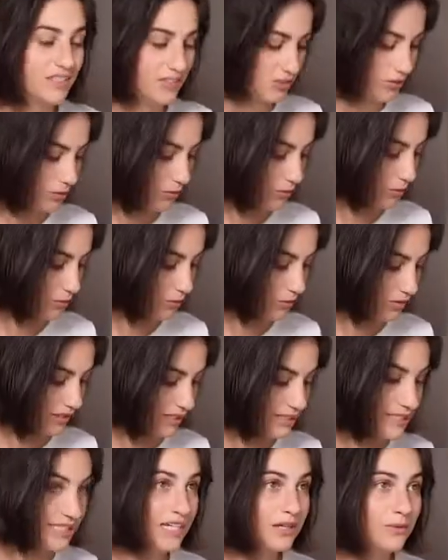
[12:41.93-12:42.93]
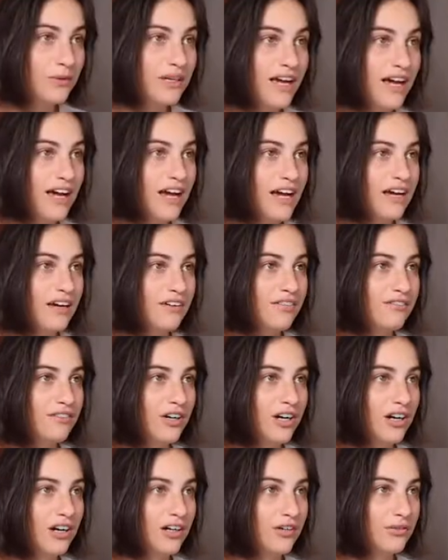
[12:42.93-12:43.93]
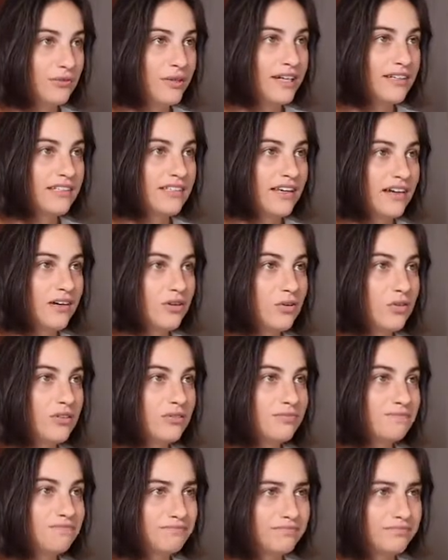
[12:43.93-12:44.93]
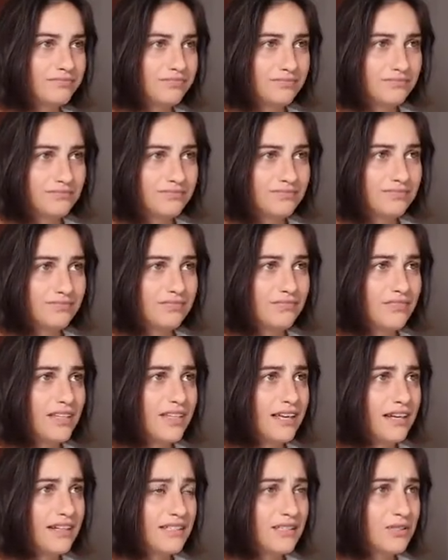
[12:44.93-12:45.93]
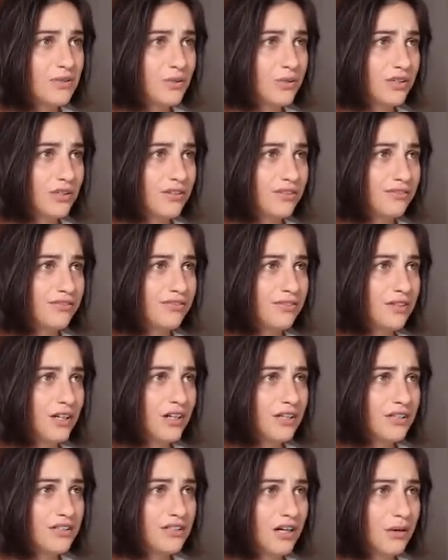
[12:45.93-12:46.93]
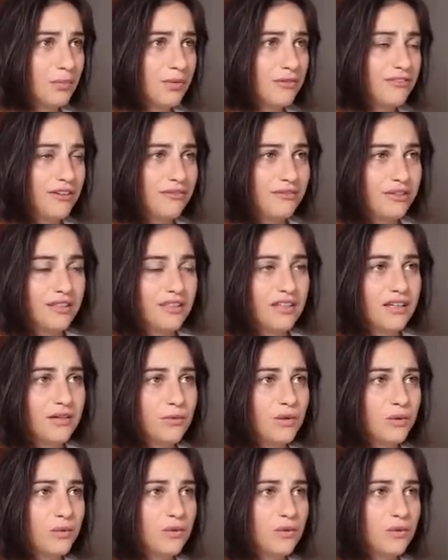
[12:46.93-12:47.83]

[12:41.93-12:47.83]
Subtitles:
So let's say we have our rectangle that is sort of on top of everything.